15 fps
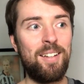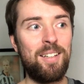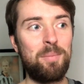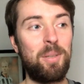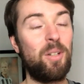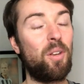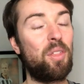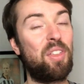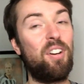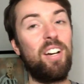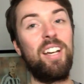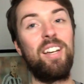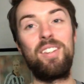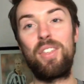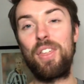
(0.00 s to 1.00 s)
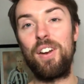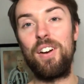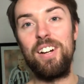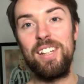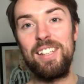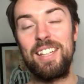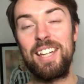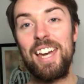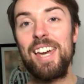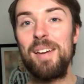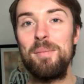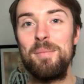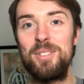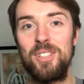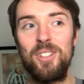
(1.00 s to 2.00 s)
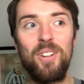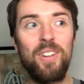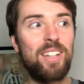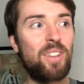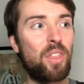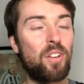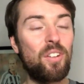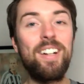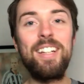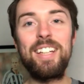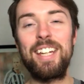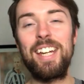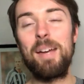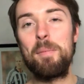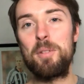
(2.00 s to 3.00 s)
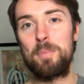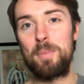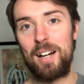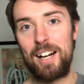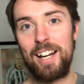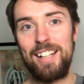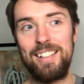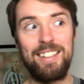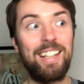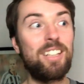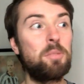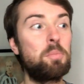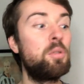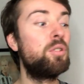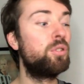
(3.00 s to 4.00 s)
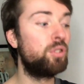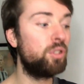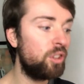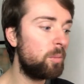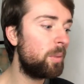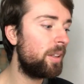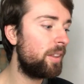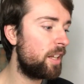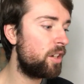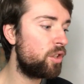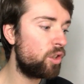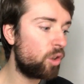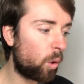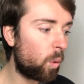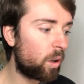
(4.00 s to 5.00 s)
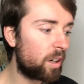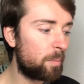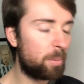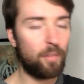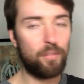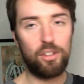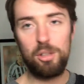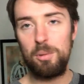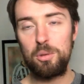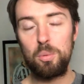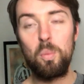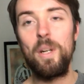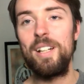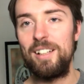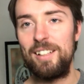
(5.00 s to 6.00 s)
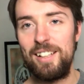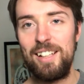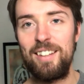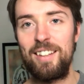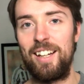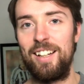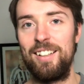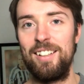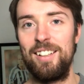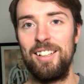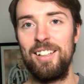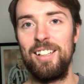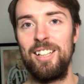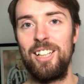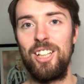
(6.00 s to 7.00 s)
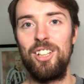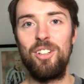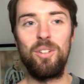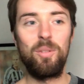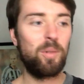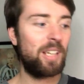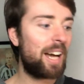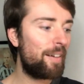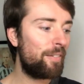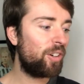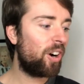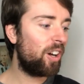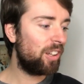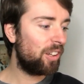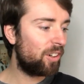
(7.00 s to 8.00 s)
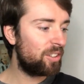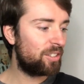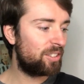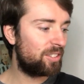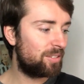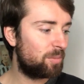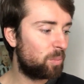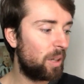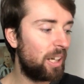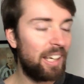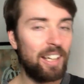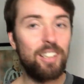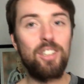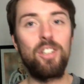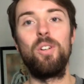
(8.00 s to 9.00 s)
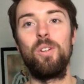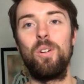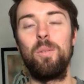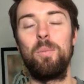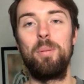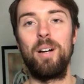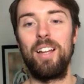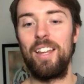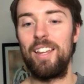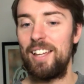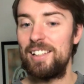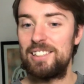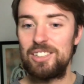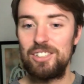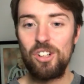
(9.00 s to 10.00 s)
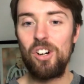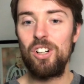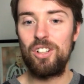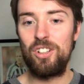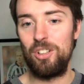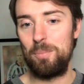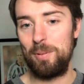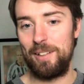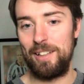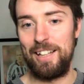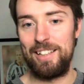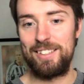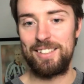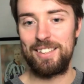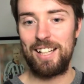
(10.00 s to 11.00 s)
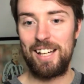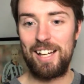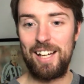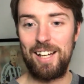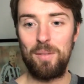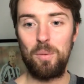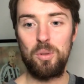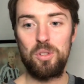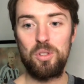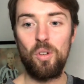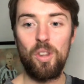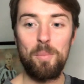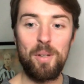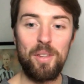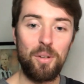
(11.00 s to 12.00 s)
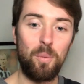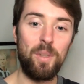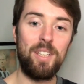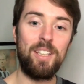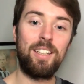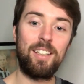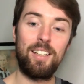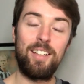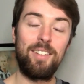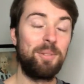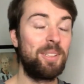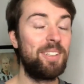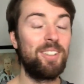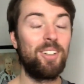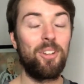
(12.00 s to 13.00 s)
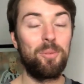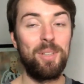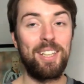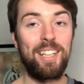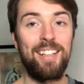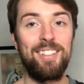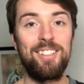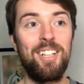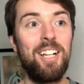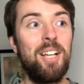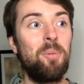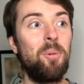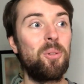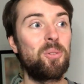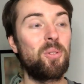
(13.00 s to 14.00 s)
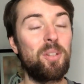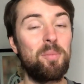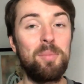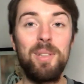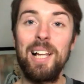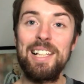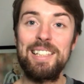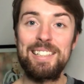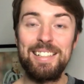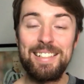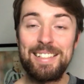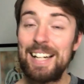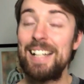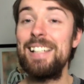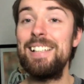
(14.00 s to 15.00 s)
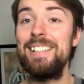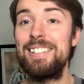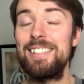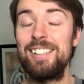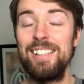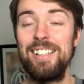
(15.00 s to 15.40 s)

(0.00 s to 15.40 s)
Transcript: you know, three games, you know, that 3 games behind, and that's presuming that no one above you is winning either. You know, we have got a long way to go, but it's not a good place. We saw them at the week, not the weekend, we saw them last night